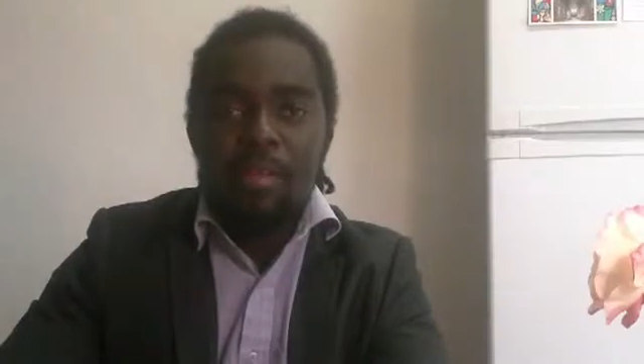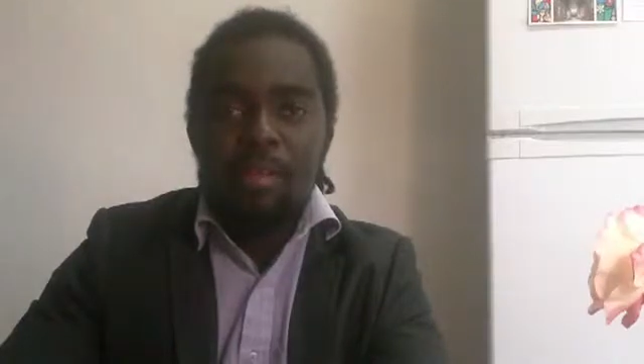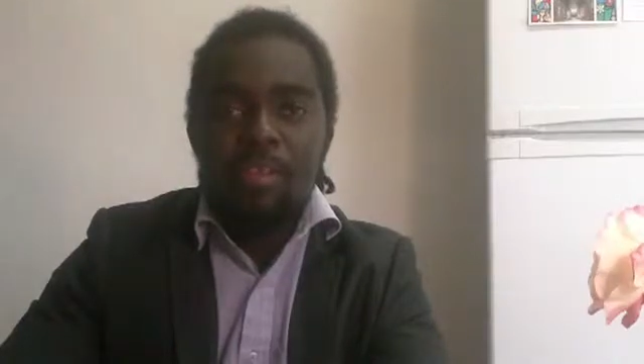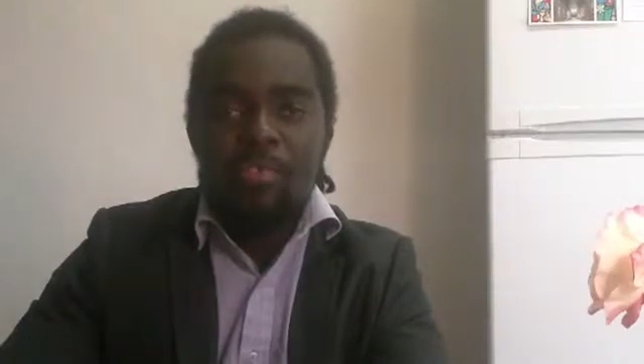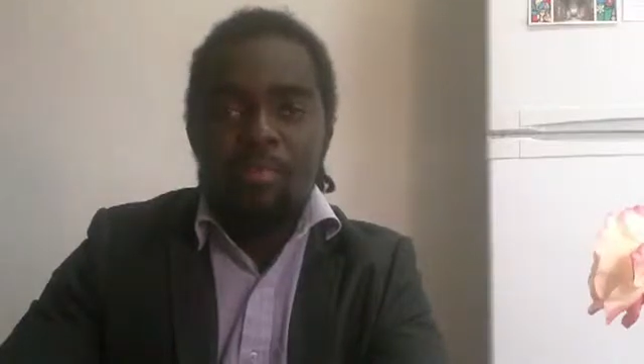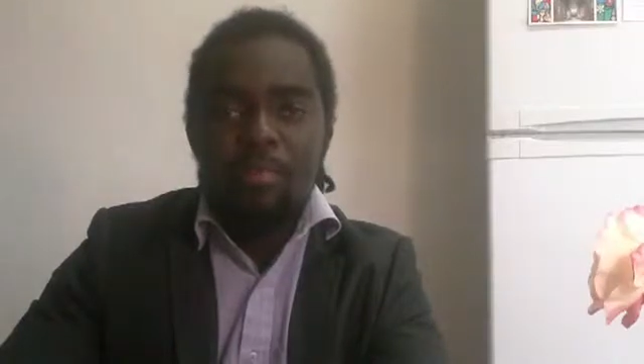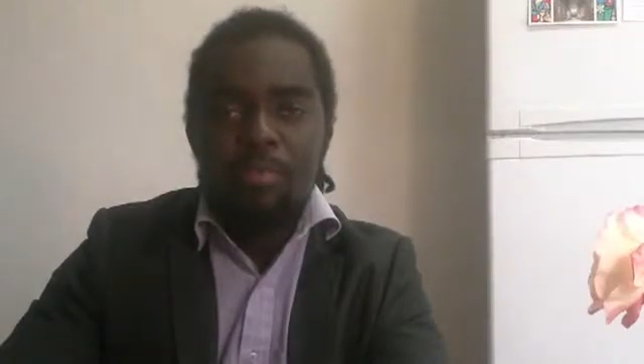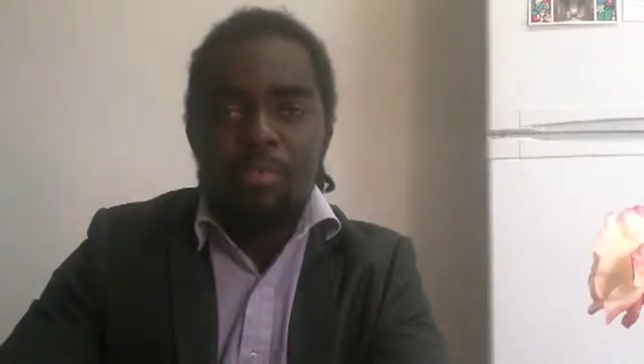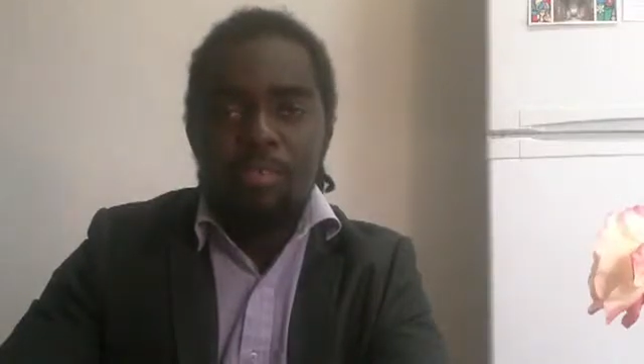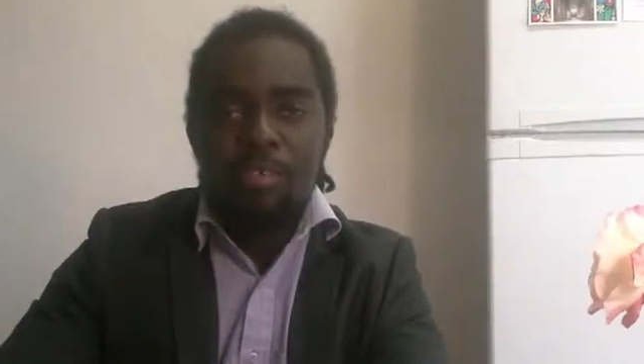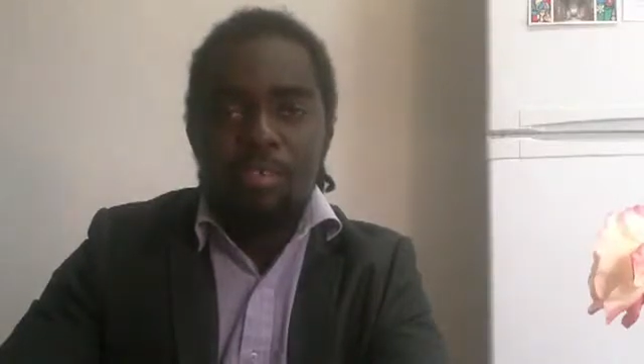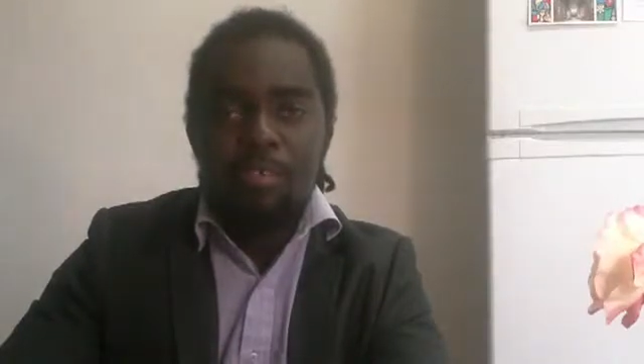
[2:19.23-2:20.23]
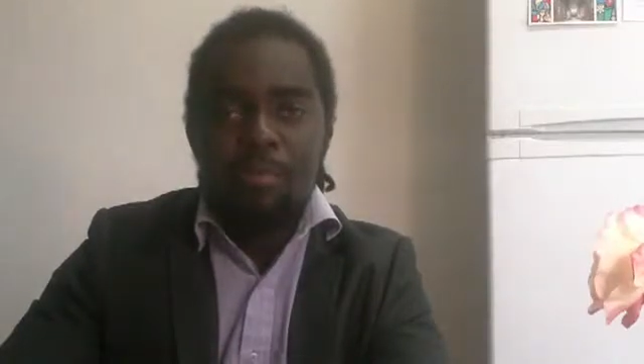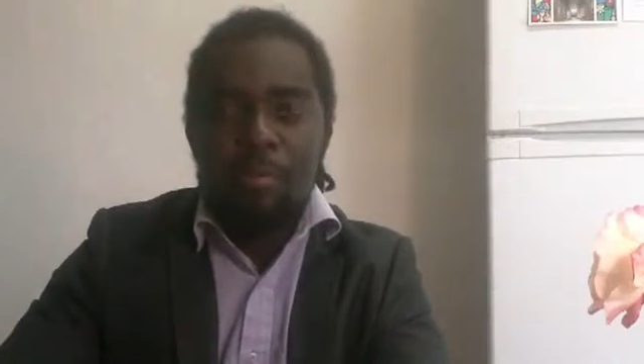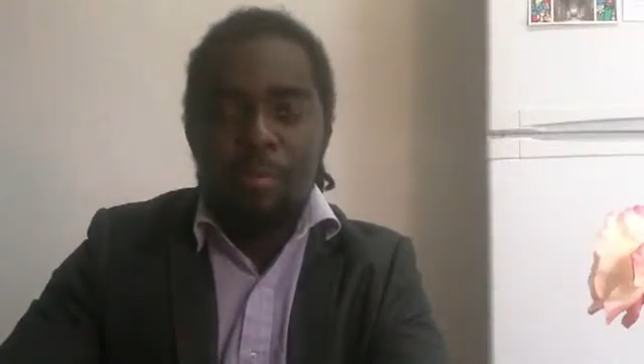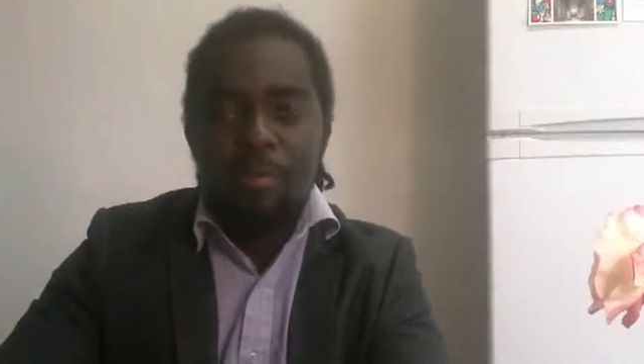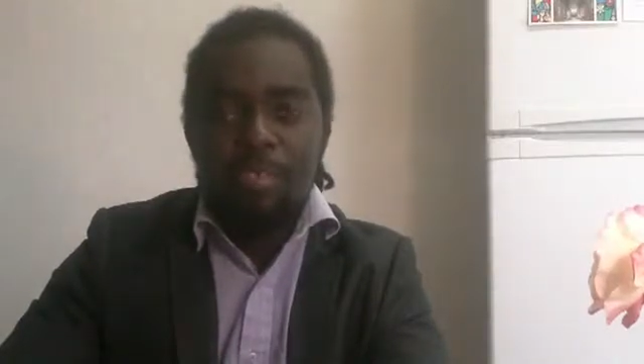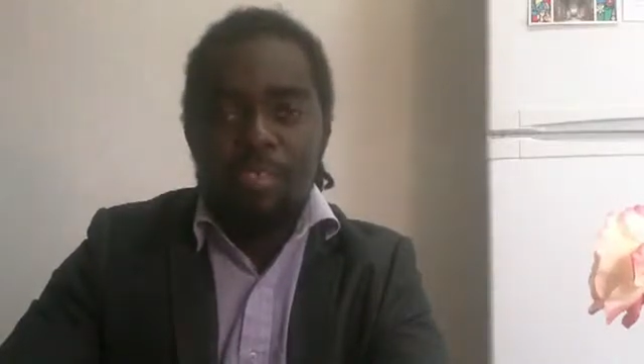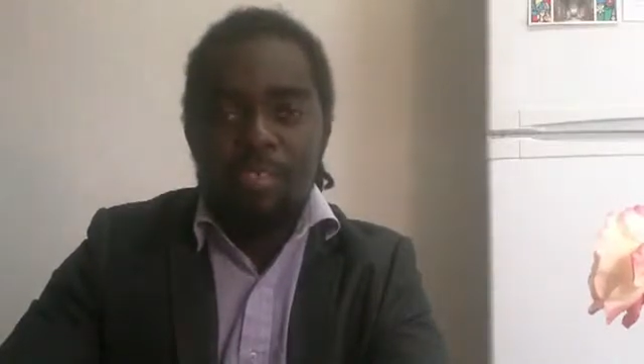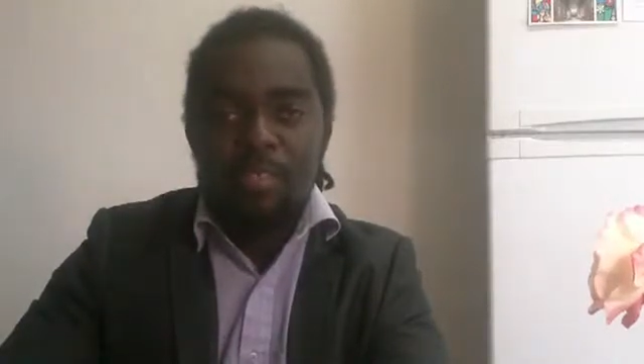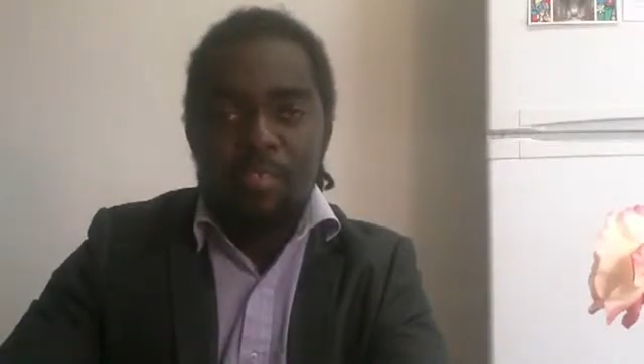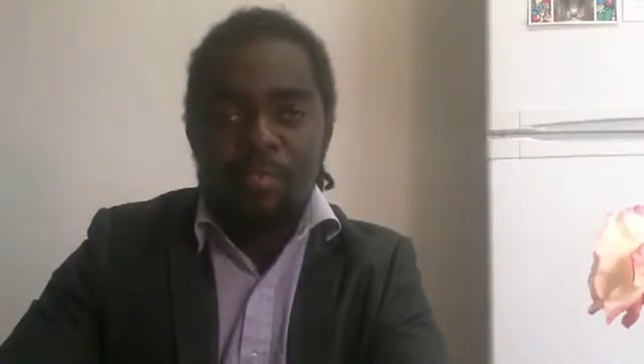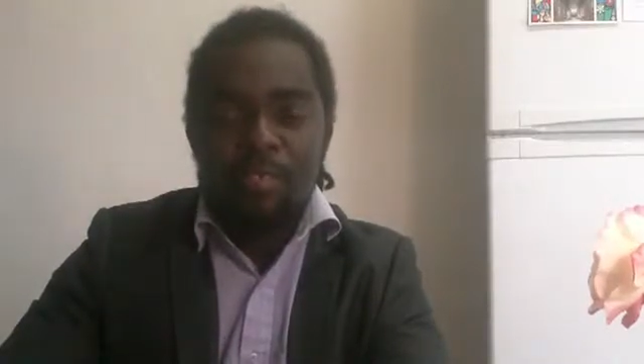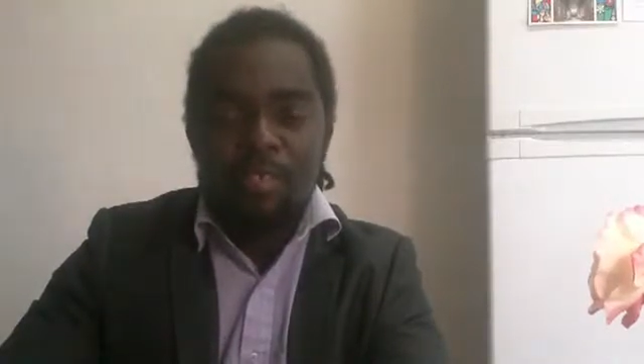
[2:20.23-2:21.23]
attribute the properties
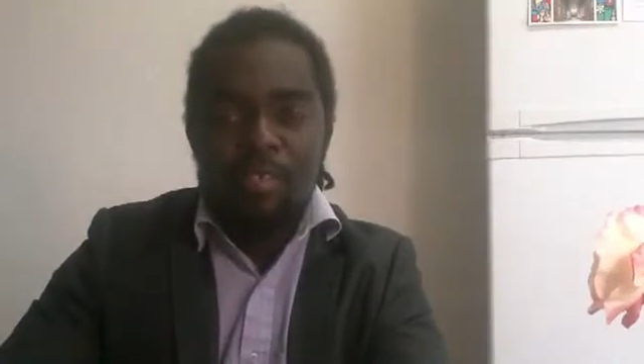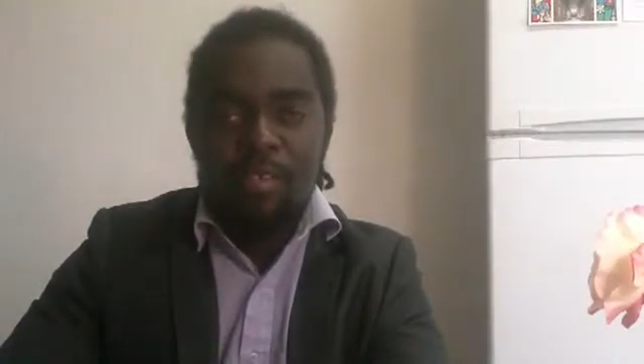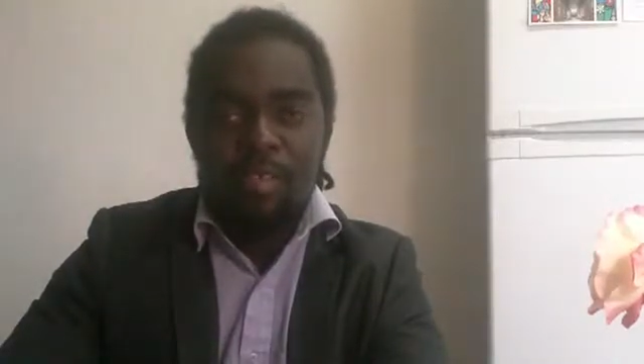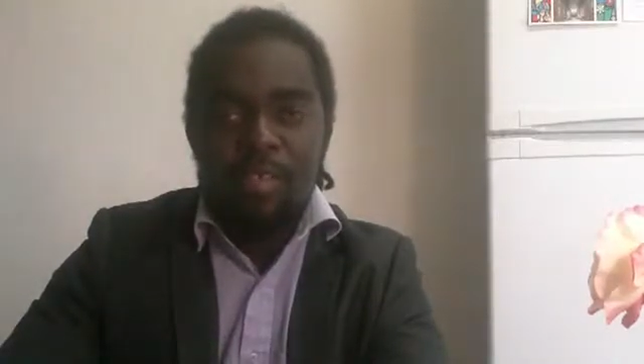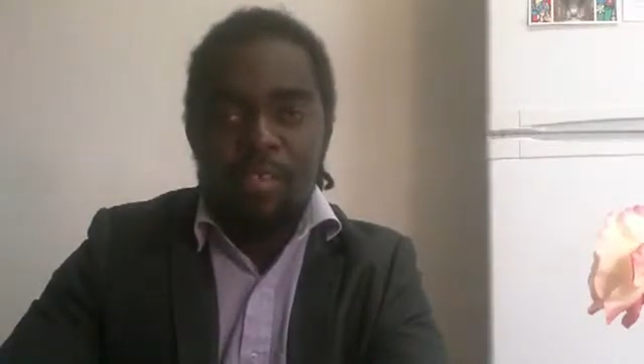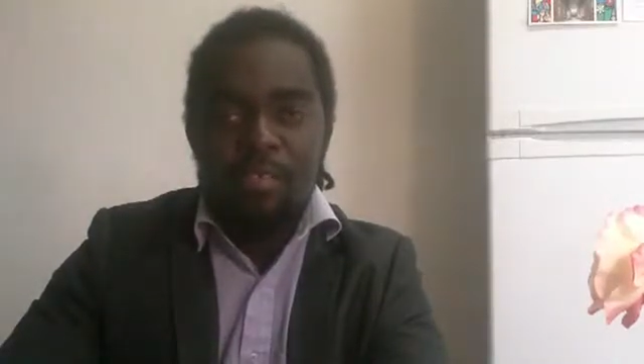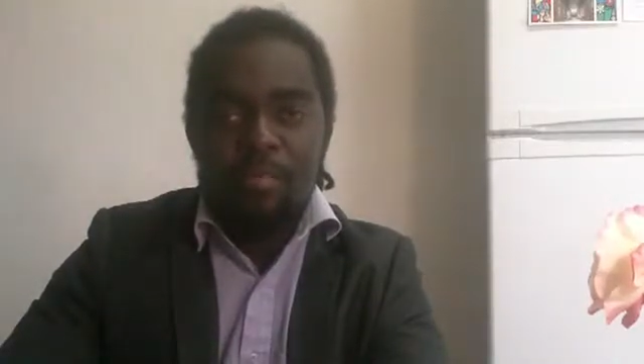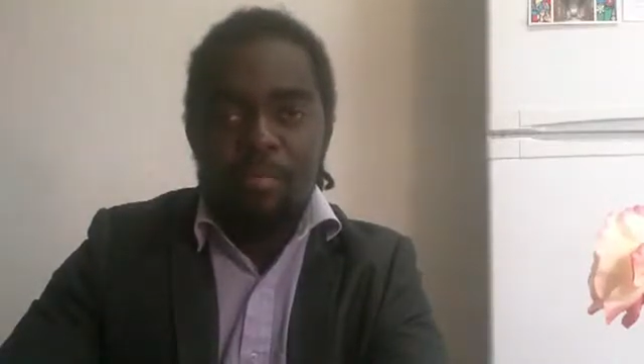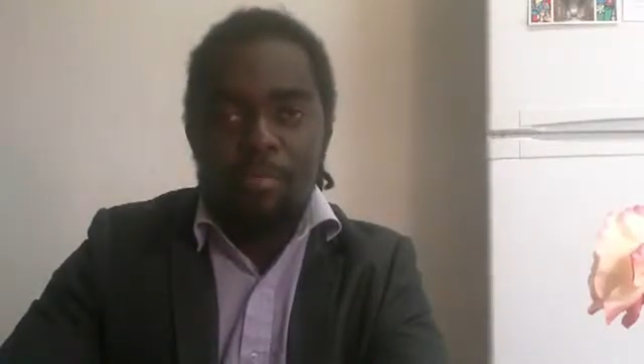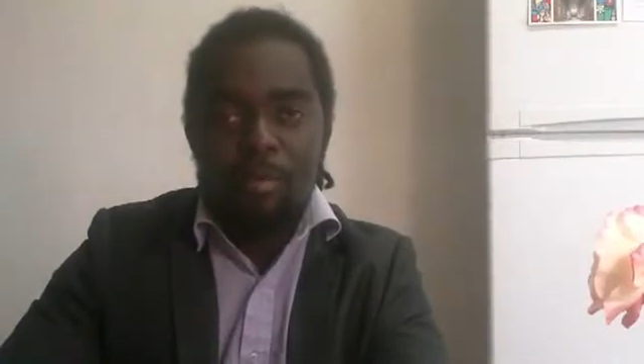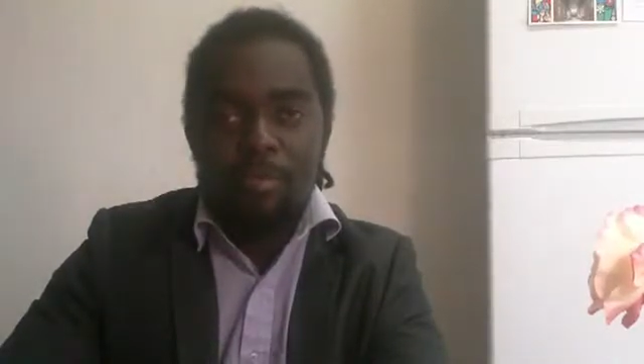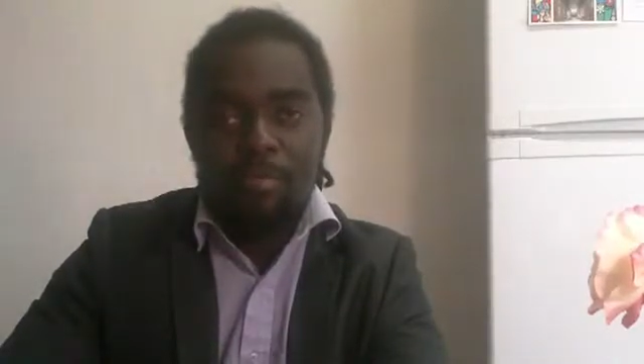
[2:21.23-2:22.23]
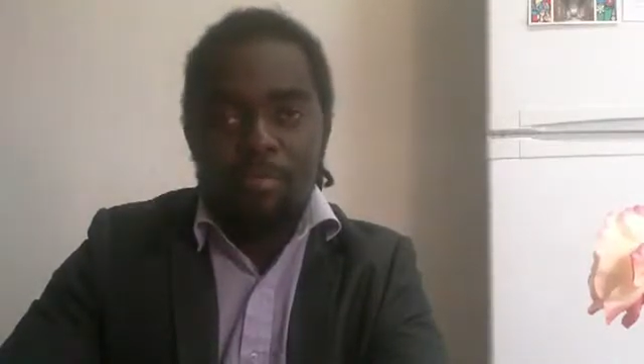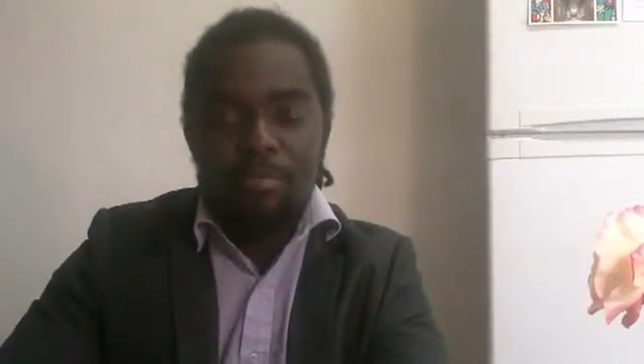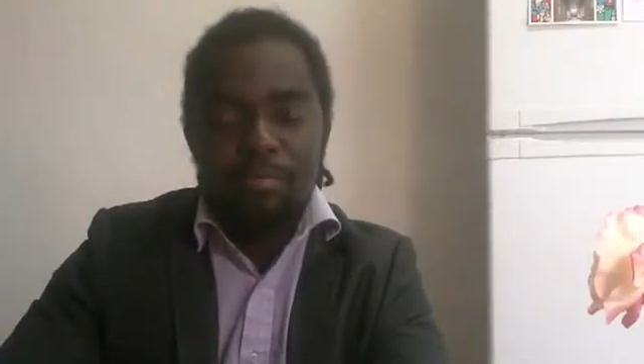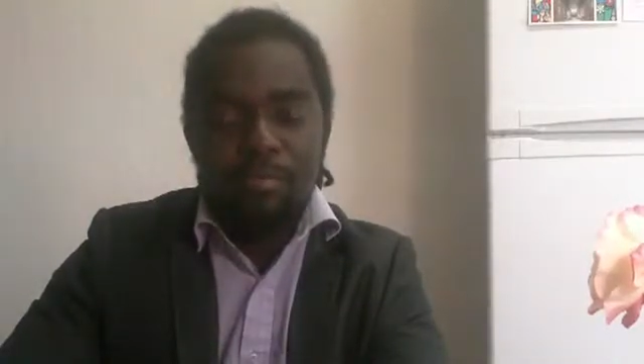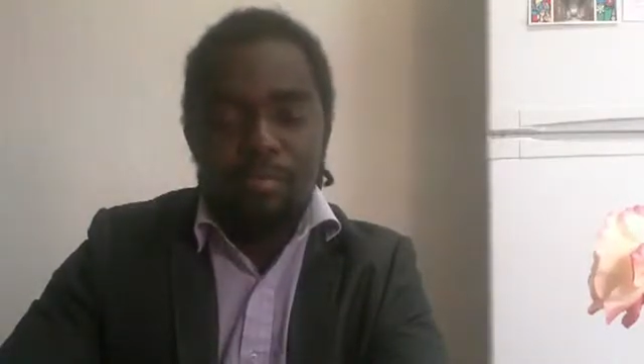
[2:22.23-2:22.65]
of the end particle.